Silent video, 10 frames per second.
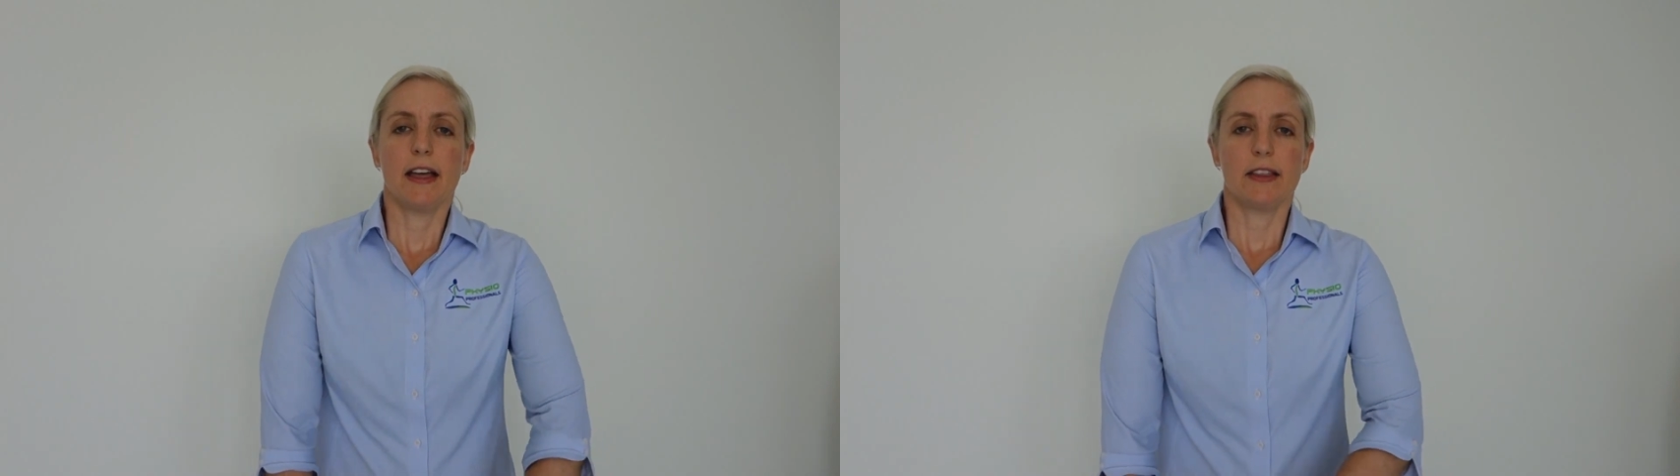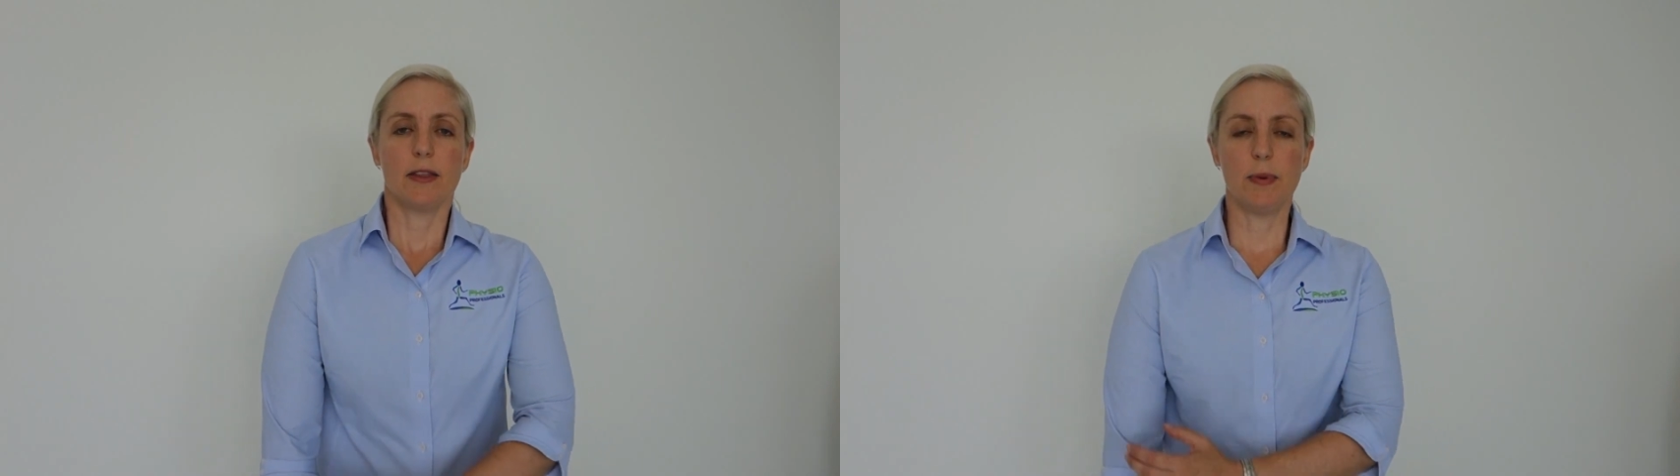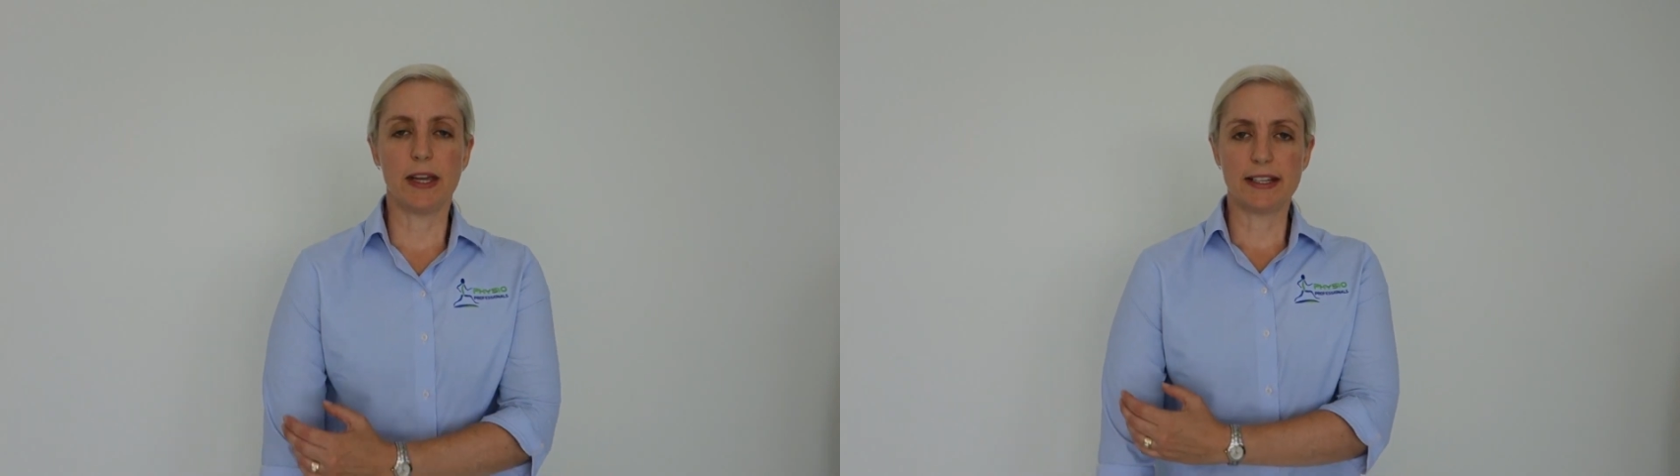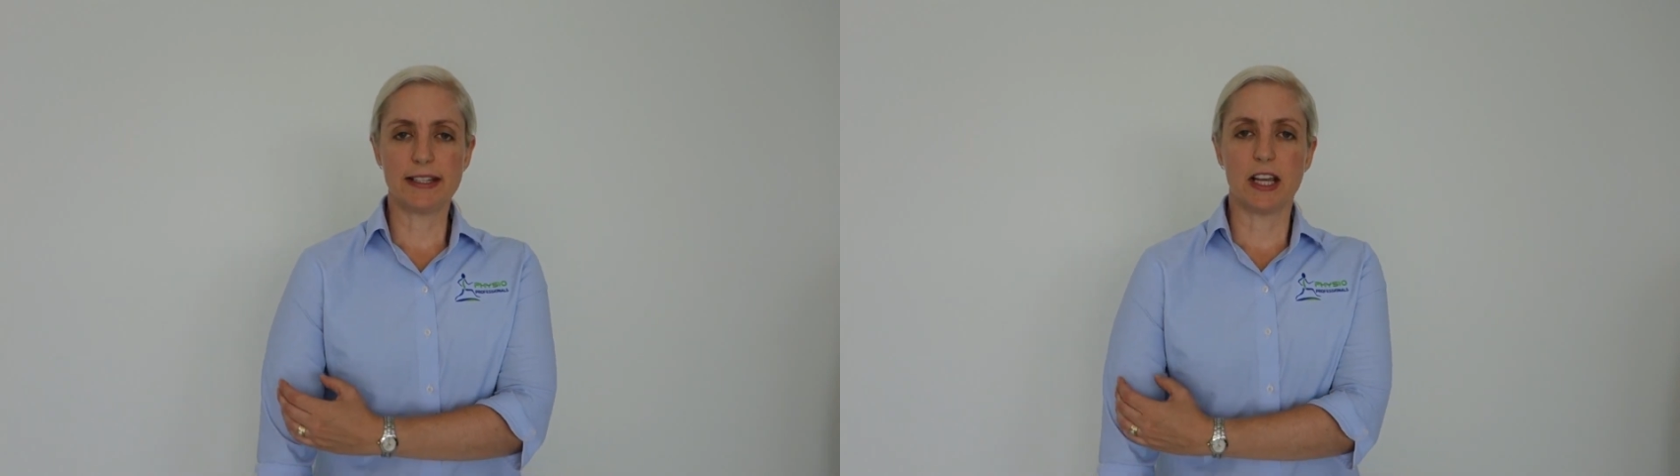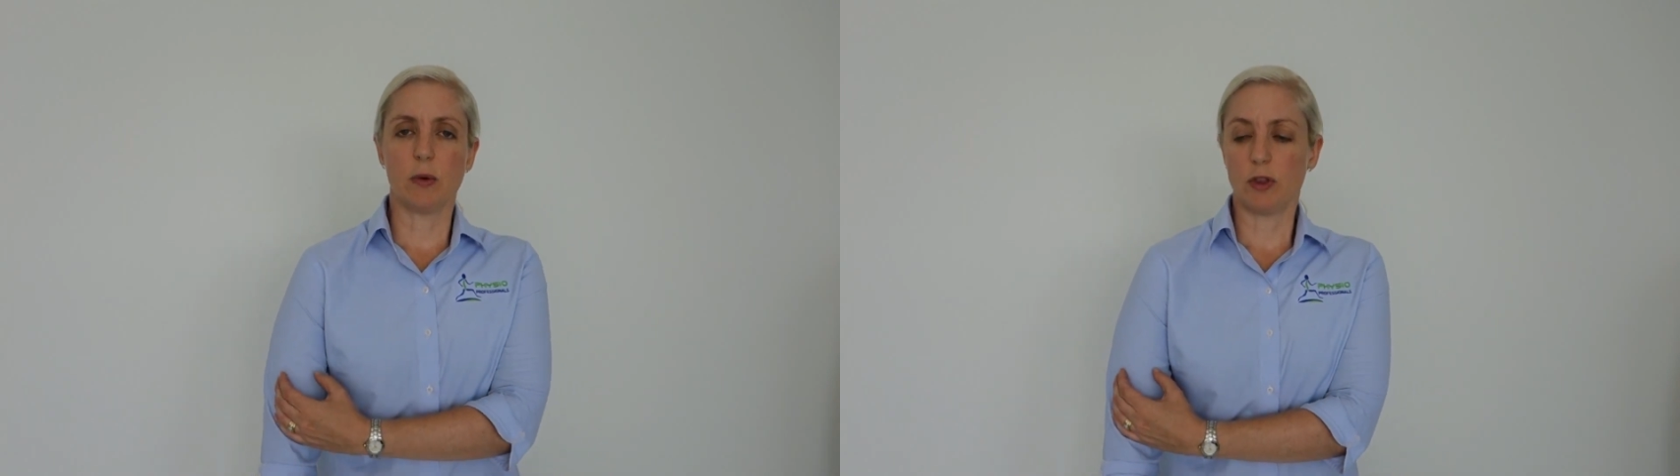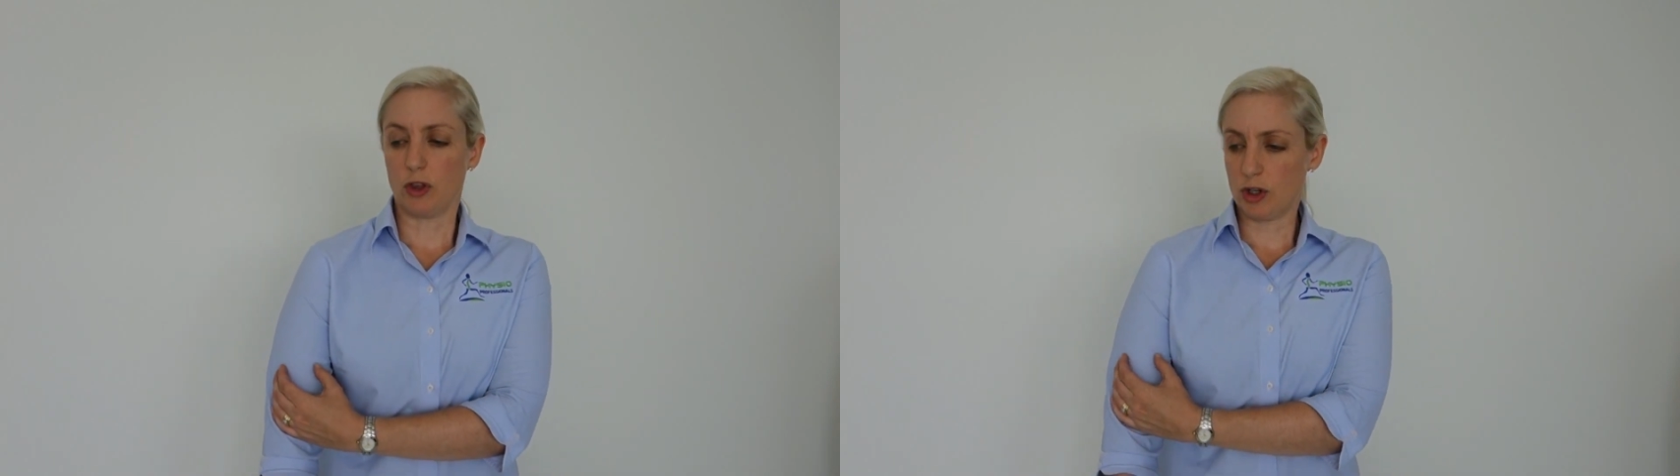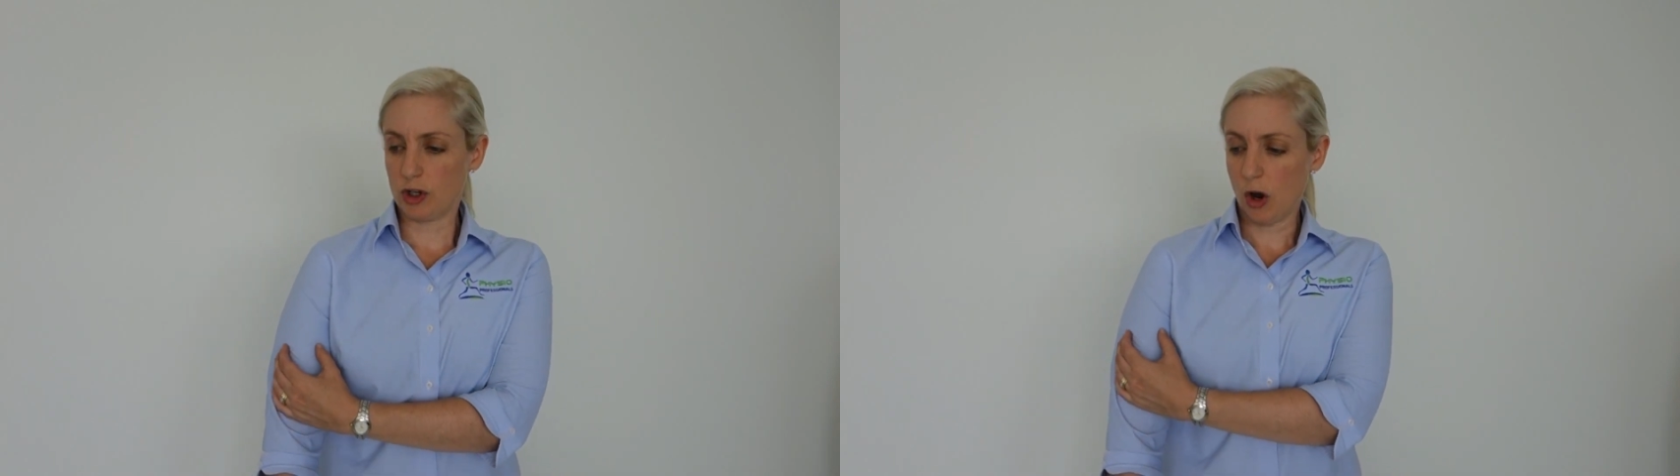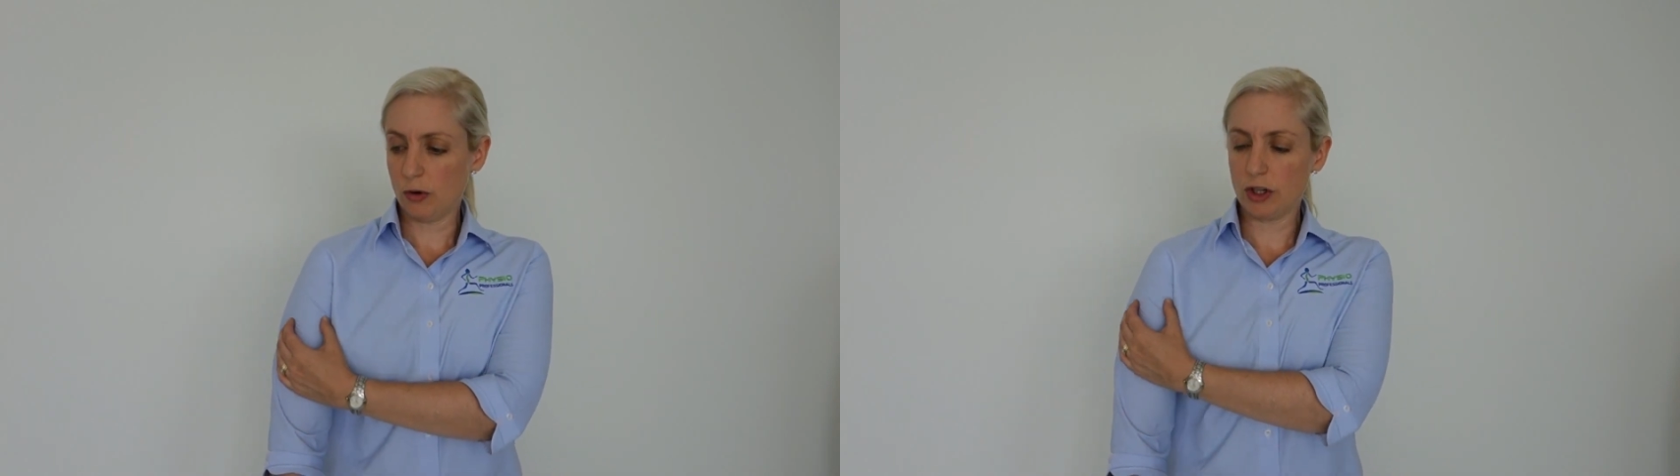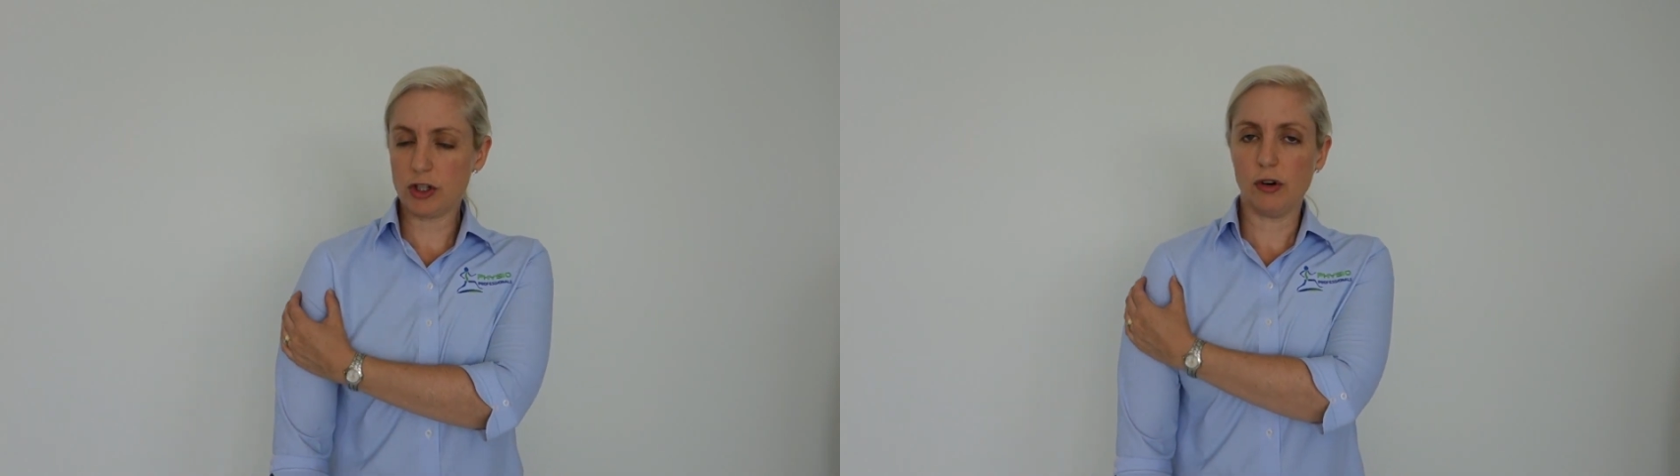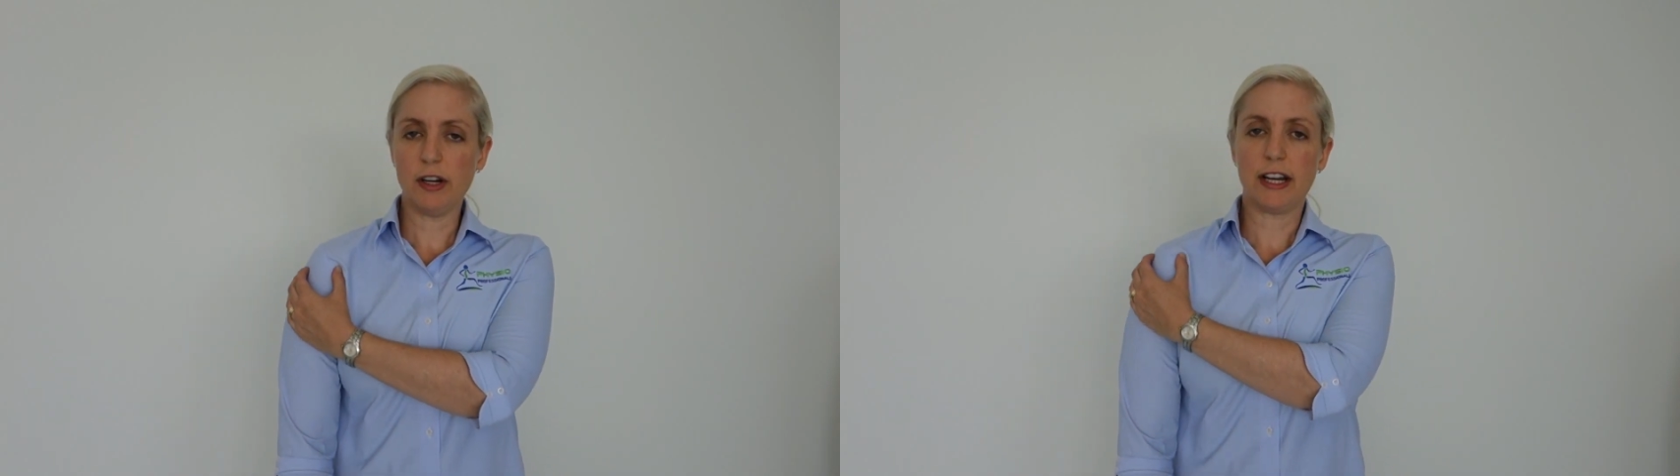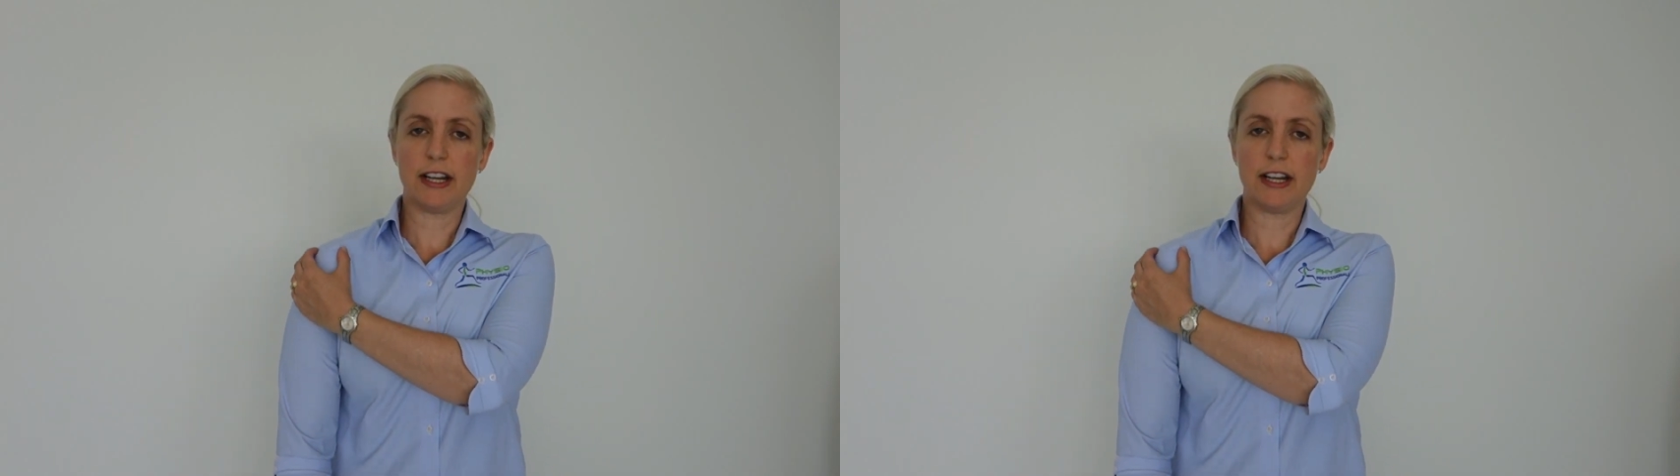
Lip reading: The biggest thing with the shoulder joint,